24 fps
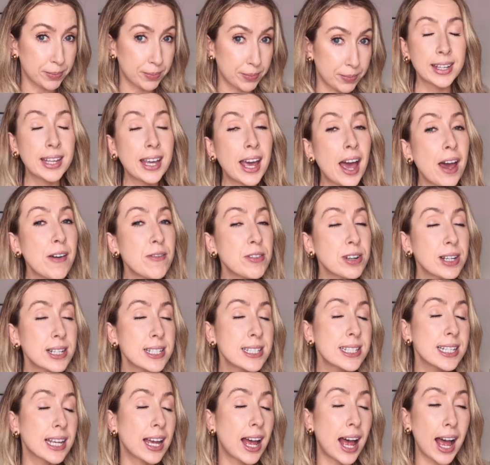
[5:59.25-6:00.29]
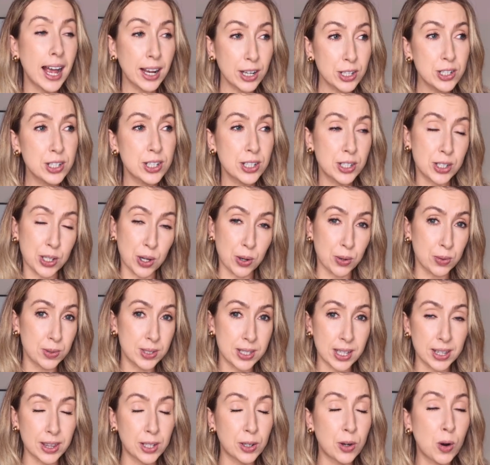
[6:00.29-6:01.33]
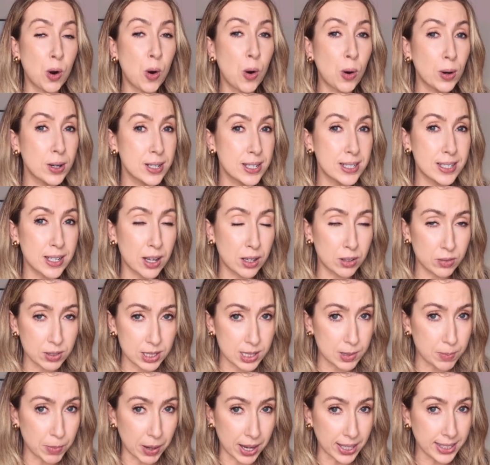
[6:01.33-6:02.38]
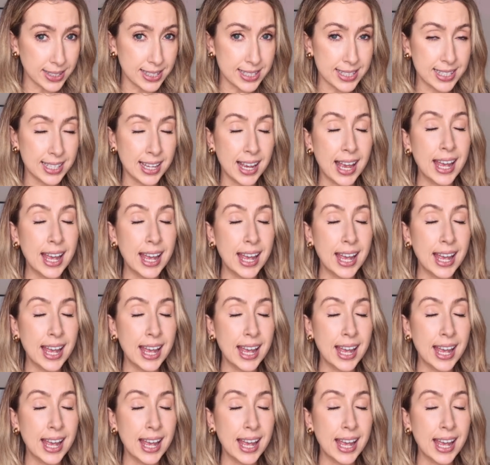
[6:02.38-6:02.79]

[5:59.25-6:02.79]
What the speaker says: the evidence actually shows that the cortisol response